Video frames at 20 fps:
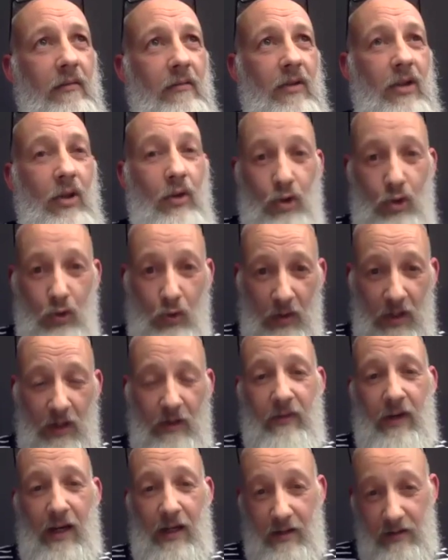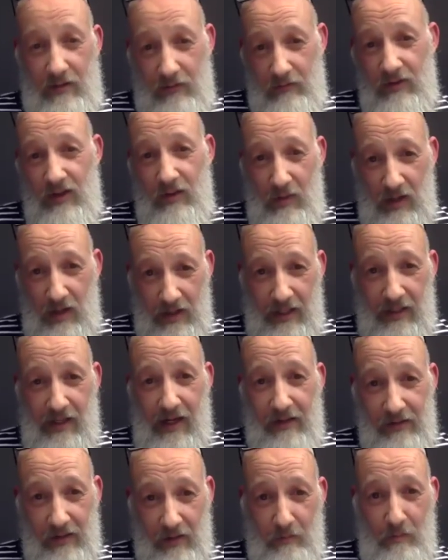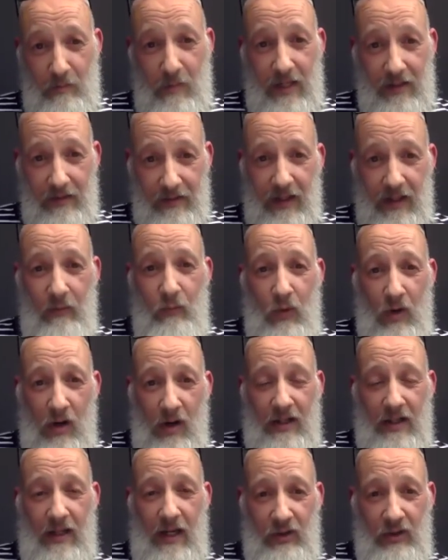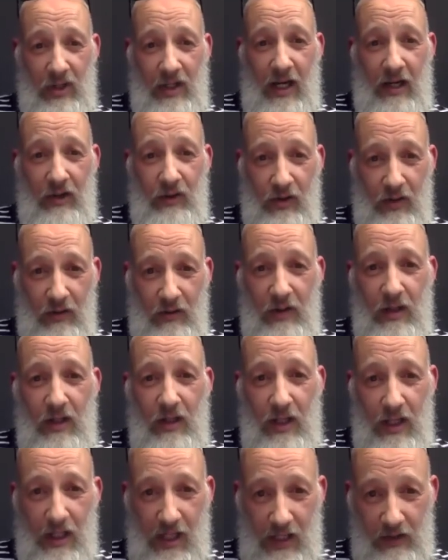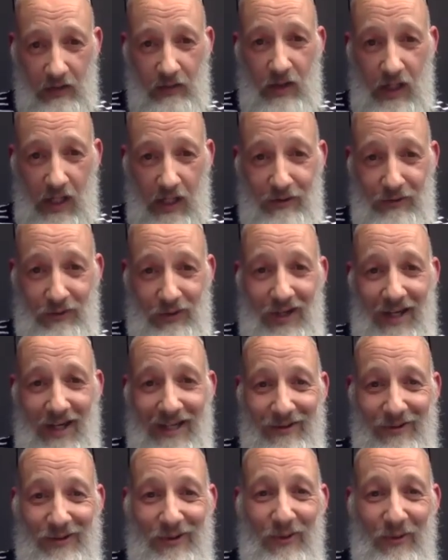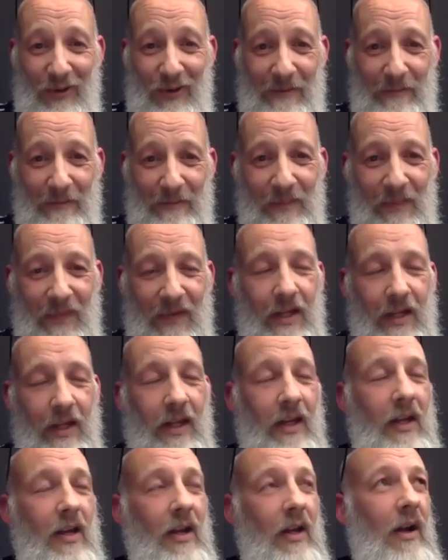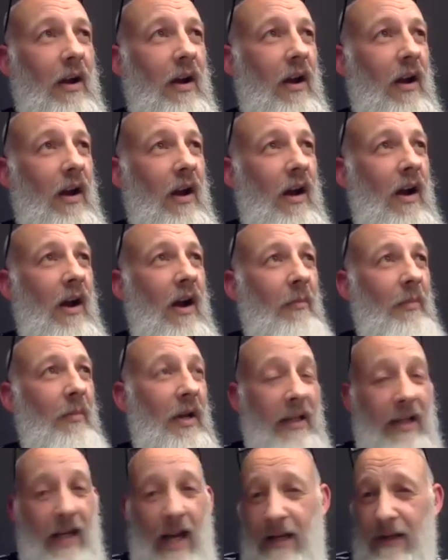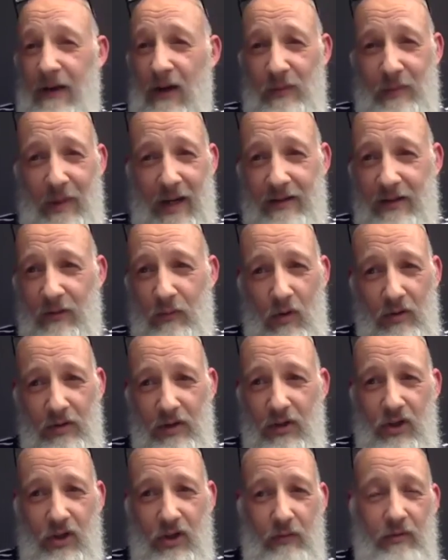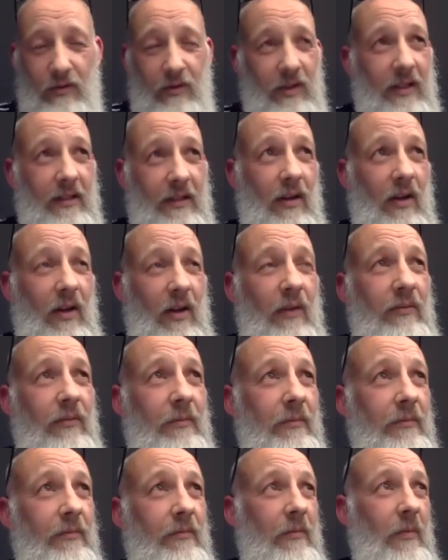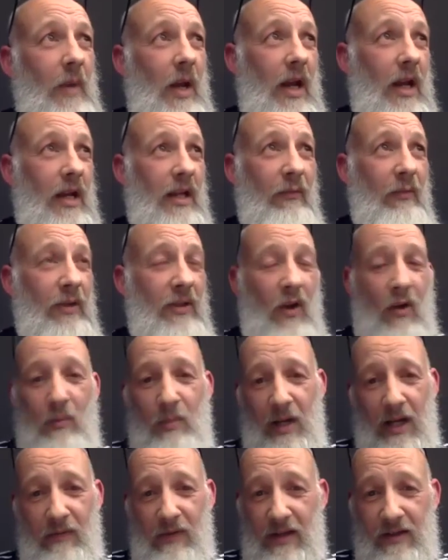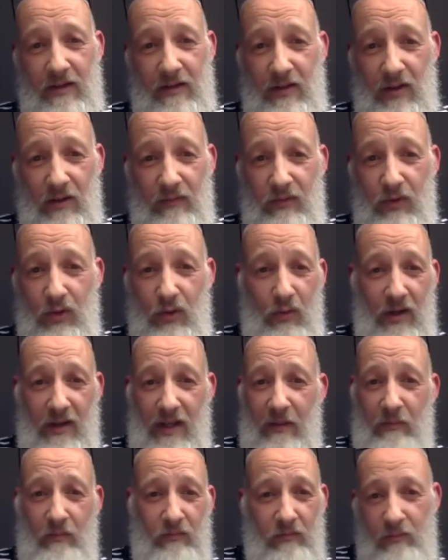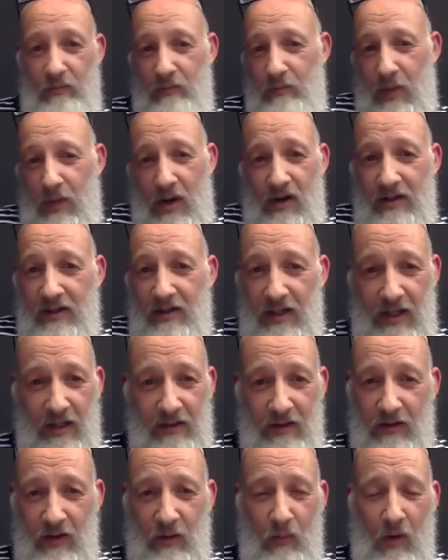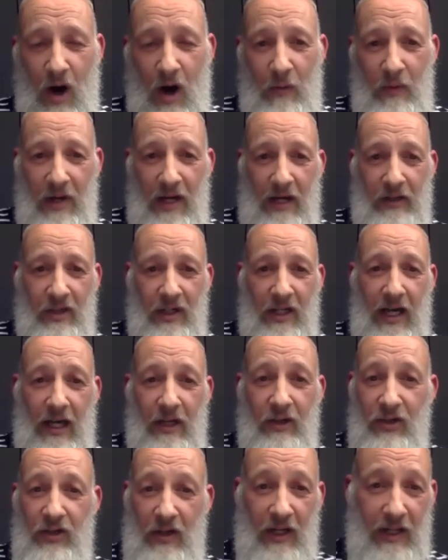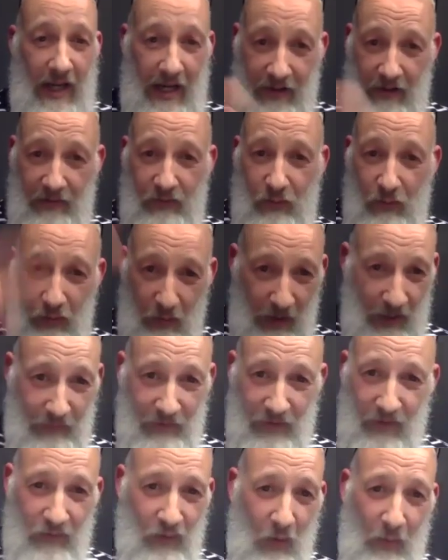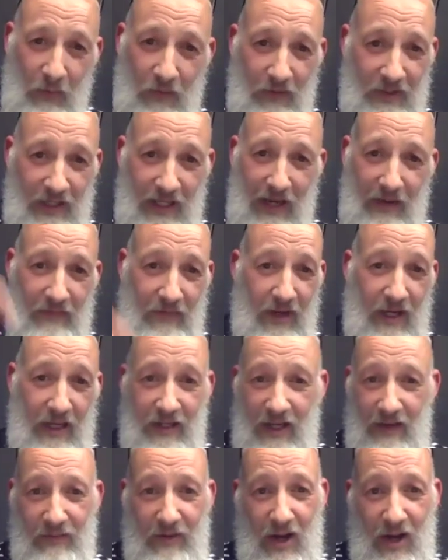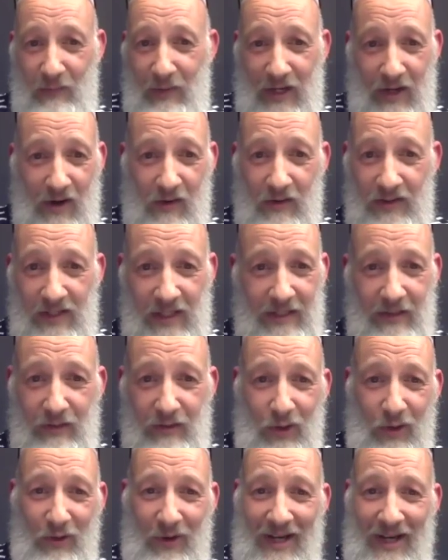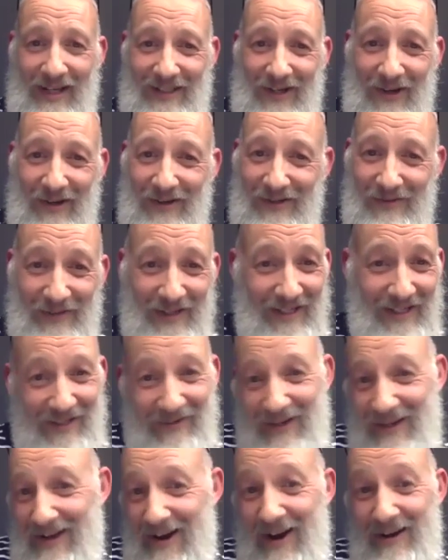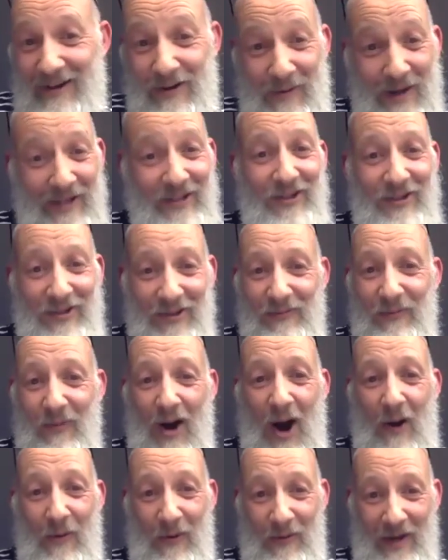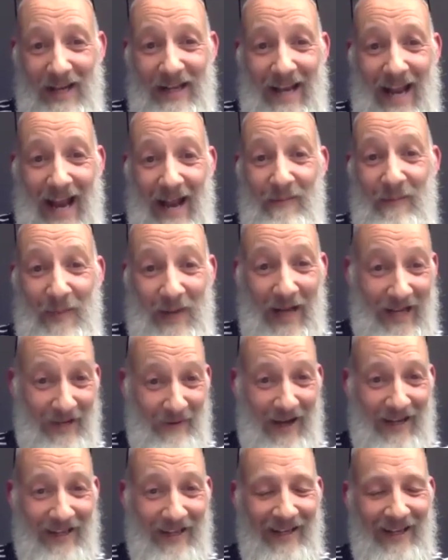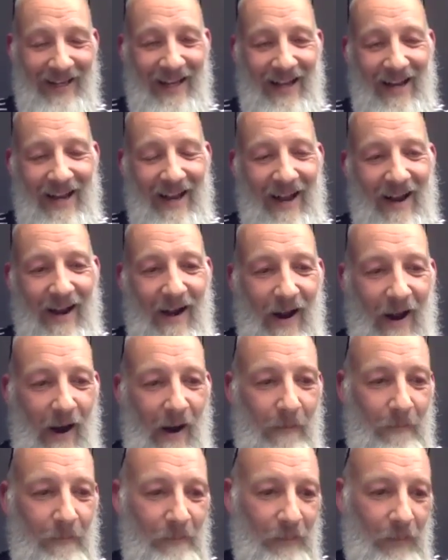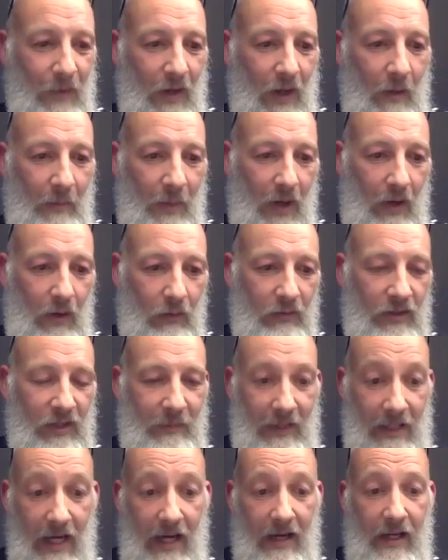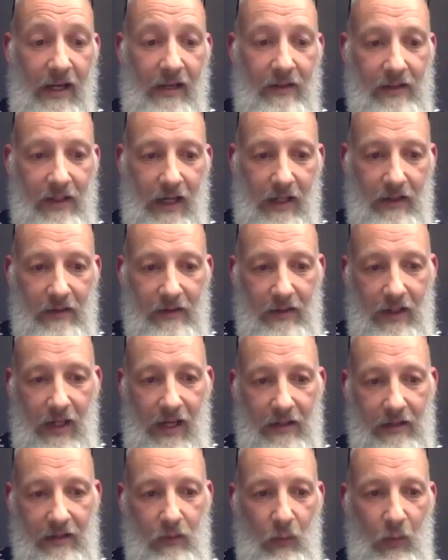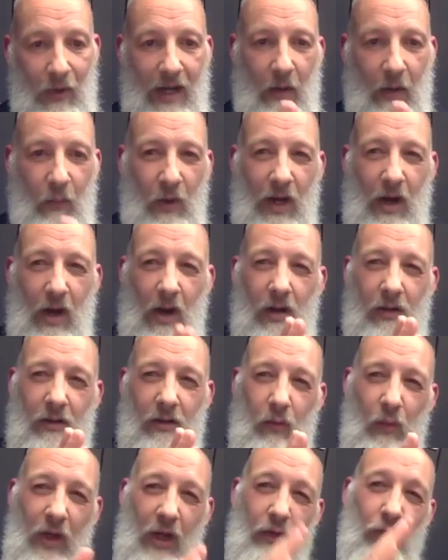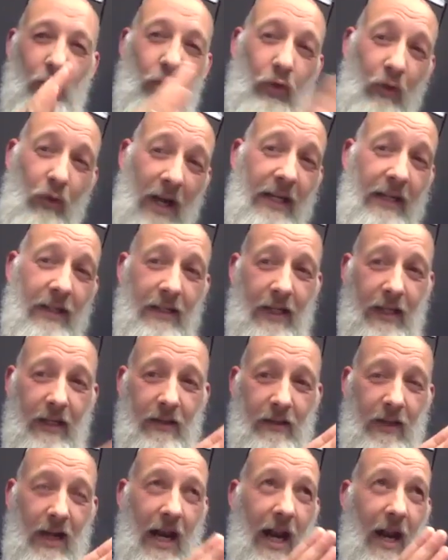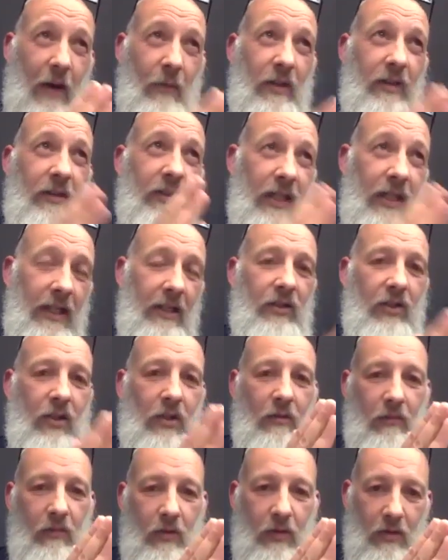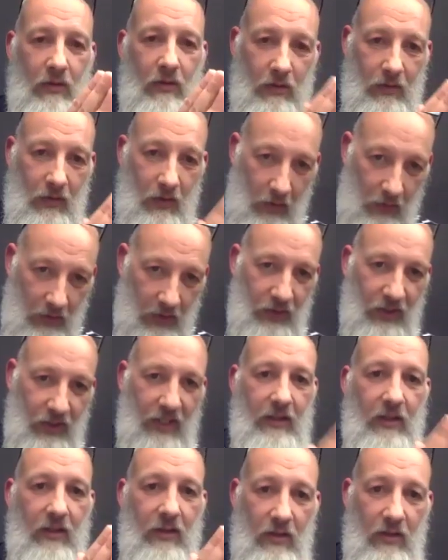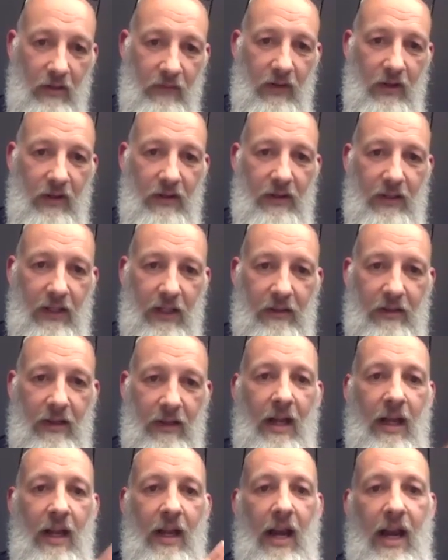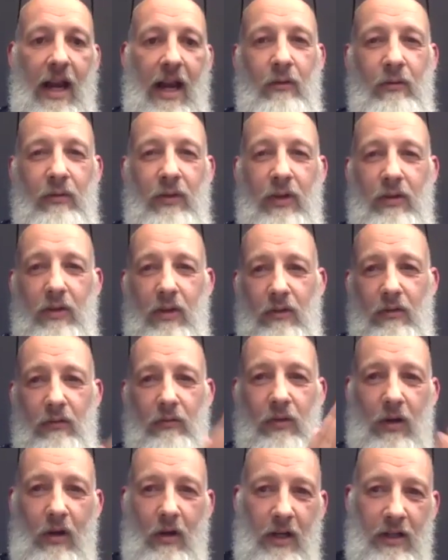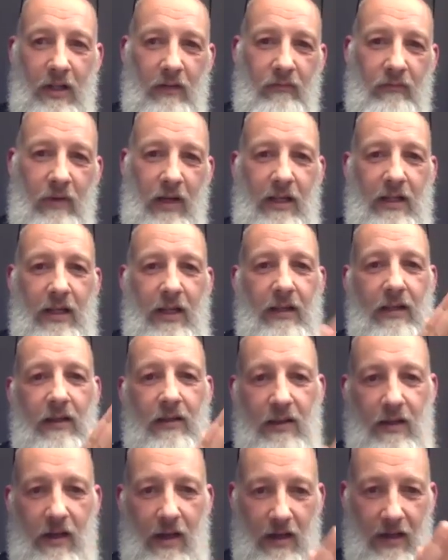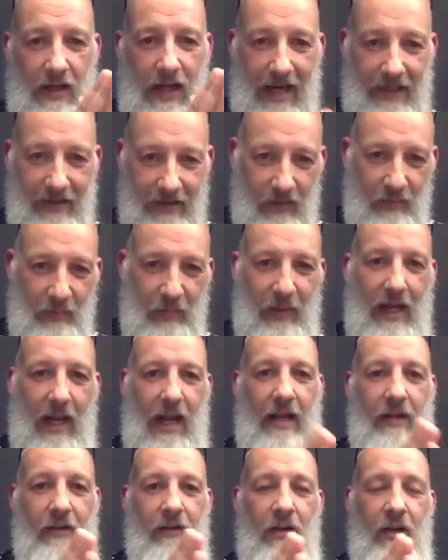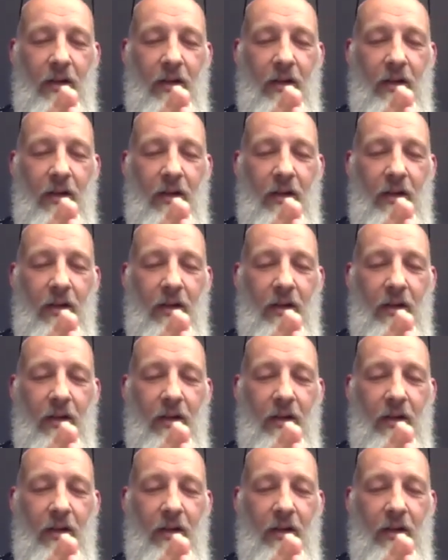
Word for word: the joy of it because mm-hmm. ultimately mm-hmm. that's the missing word in education is, is, is joy. joy. Um, and again, it goes back to what the children deserve. And if we don't believe they deserve joy, then personally, I don't know why we're in education, and that goes all the way up to the top of the DFE. If you know, if we can't see that joy has got something to do it, I question why we're in there. But anyway, um, but ultimately, yeah, it is. It's it's we we are we are trained in our teacher colleges and universities how to do guided reading, a, a lesson plan,